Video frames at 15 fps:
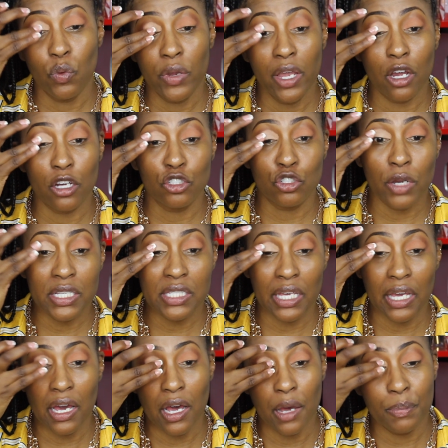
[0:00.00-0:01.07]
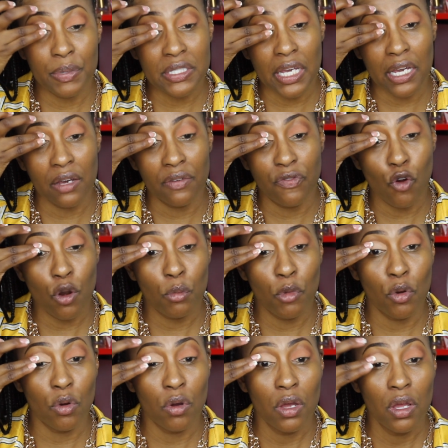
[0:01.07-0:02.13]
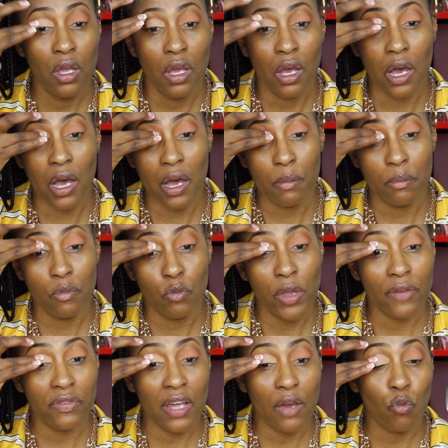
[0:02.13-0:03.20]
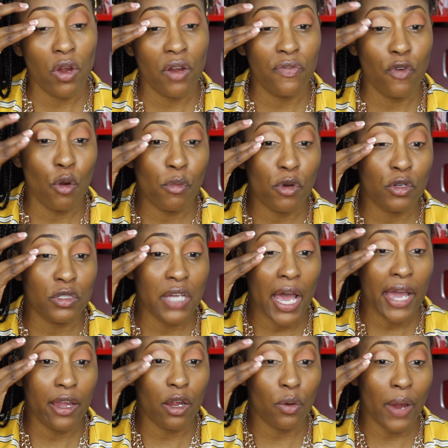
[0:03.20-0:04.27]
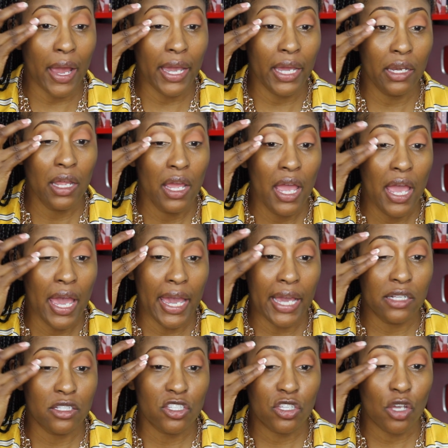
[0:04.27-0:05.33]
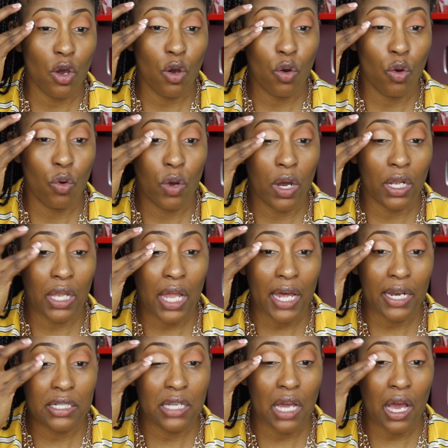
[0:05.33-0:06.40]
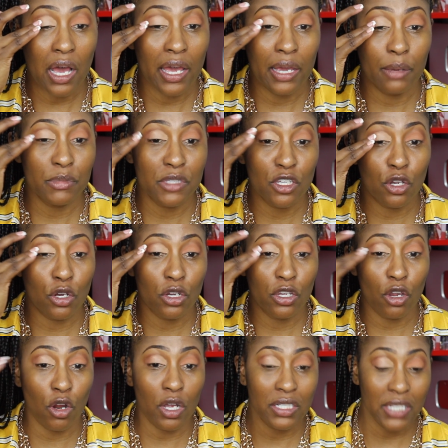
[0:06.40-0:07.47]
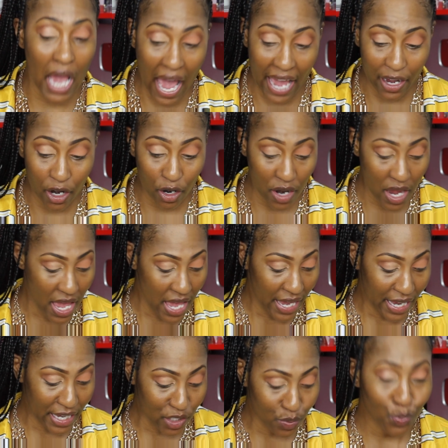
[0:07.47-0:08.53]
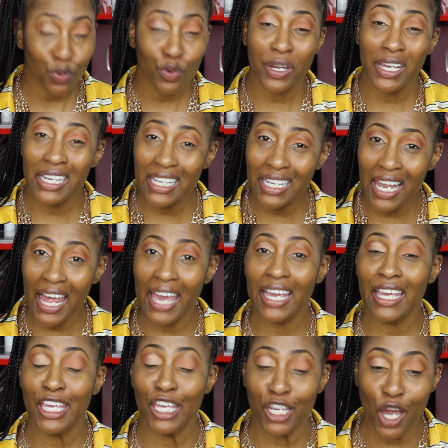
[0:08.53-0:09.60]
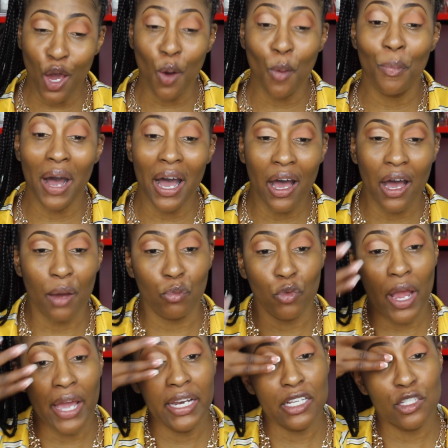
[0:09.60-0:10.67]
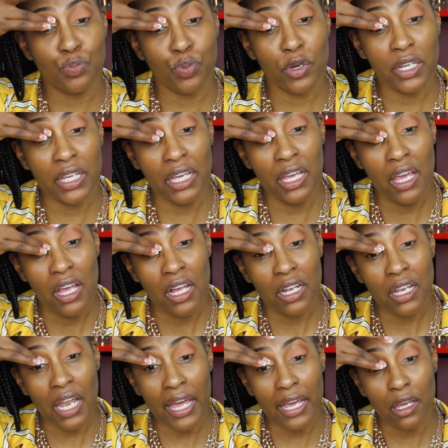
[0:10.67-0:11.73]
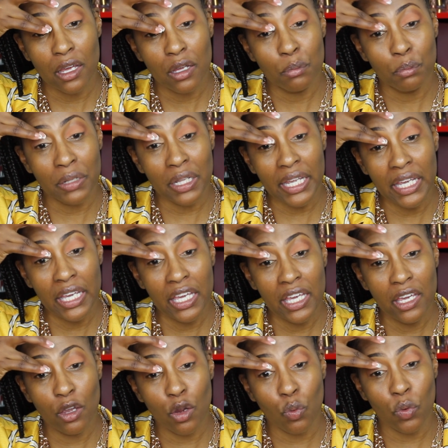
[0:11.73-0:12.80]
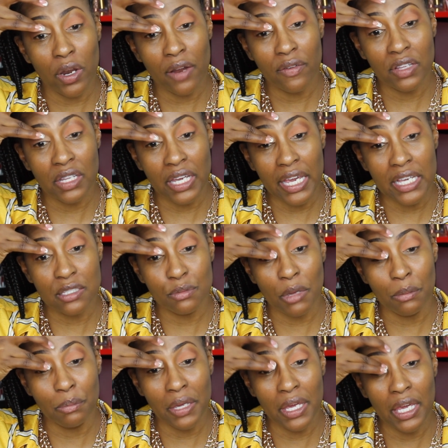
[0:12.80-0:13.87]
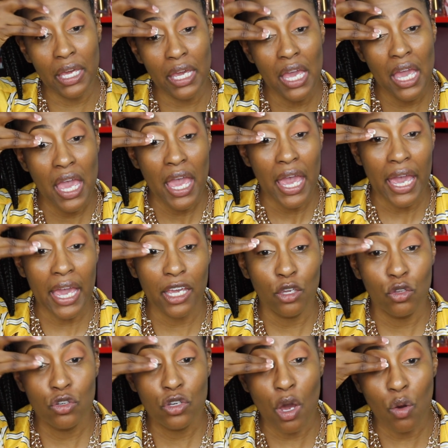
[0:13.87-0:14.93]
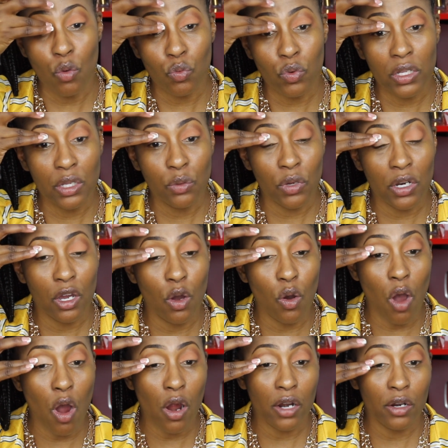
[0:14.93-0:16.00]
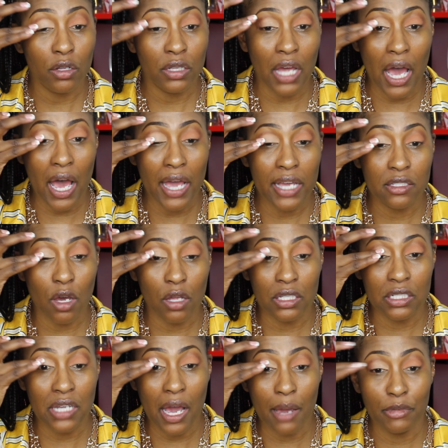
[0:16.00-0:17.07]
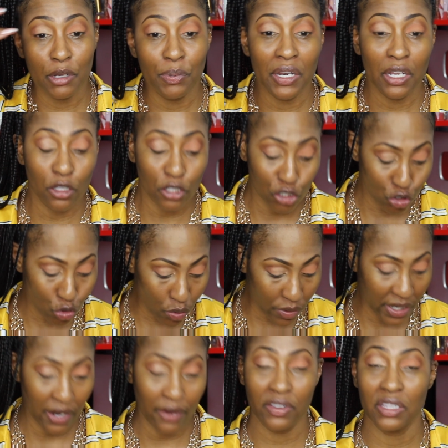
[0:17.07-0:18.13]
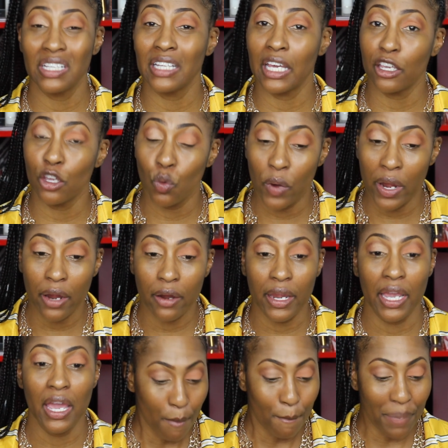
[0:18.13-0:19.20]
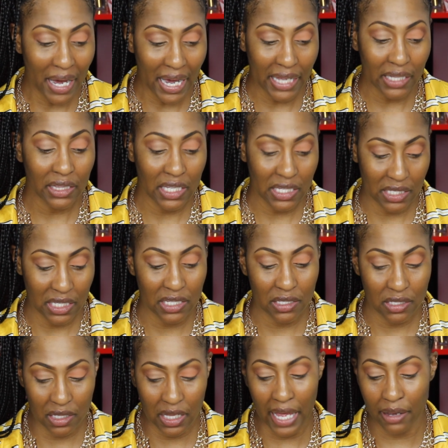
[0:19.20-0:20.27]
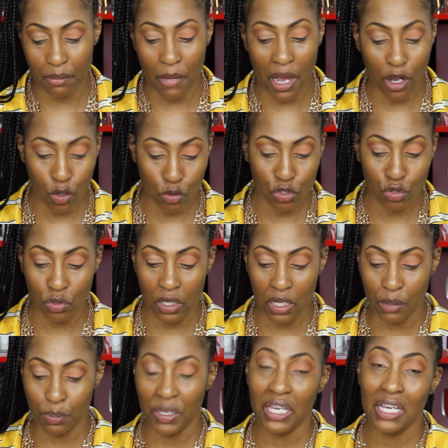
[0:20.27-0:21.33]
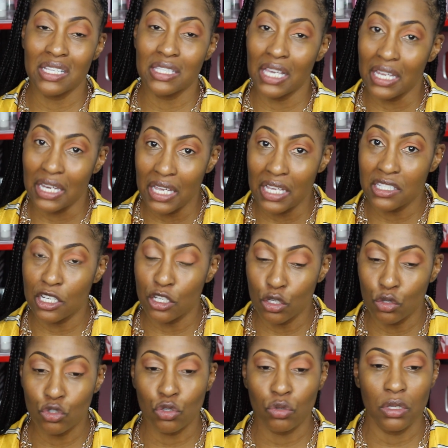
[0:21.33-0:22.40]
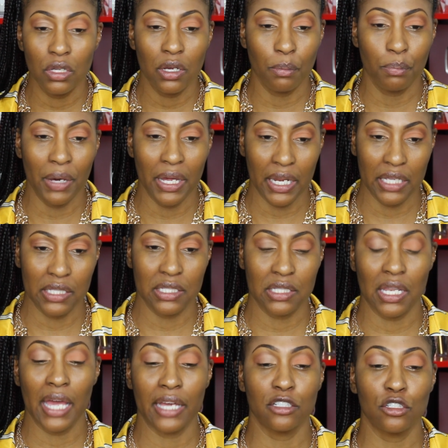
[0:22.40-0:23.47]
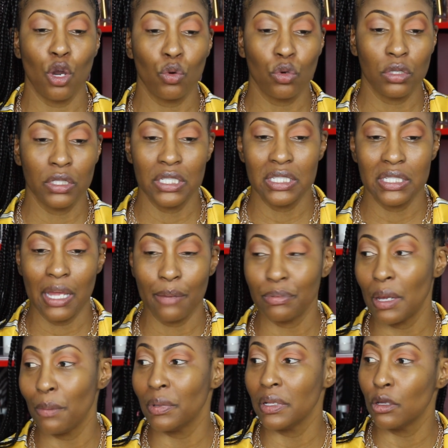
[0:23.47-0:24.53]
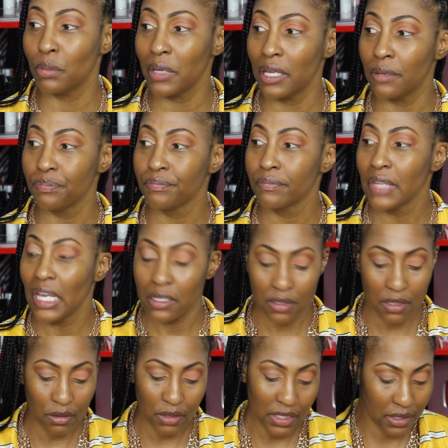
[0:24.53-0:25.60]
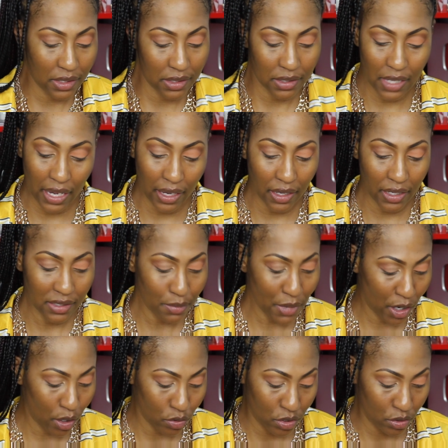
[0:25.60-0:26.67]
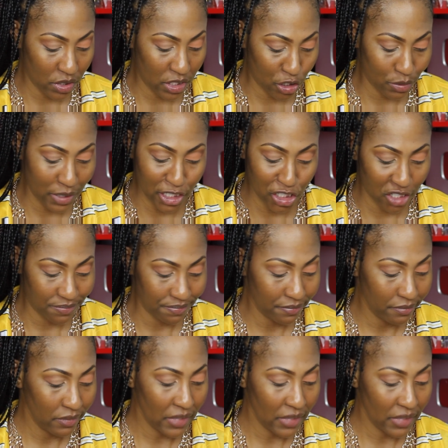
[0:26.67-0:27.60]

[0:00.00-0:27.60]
we are dressing up. It's like a formal um, we have to have wear formal attire, right? And so a lot of times your your attire is pretty like, you know, bomb, right? It's pretty like blingy or whatever the case may be, and you don't really want to go hard on the eyes all the time depending on the jewelry and everything that you're wearing. But this is like my go-to look because it is a neutral look, but it's like totally stepped up a little bit. So this is like it's my go-to situation.